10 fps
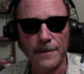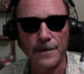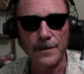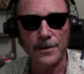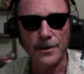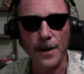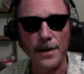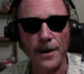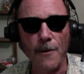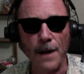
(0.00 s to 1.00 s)
So I
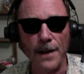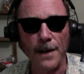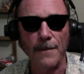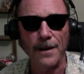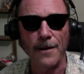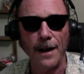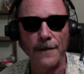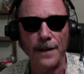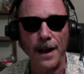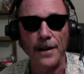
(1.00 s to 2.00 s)
know my
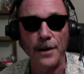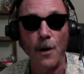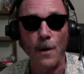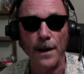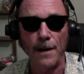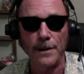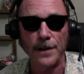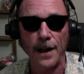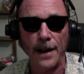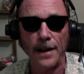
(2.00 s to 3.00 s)
demographic. I know what I'm
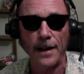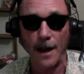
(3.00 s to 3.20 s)
attacking.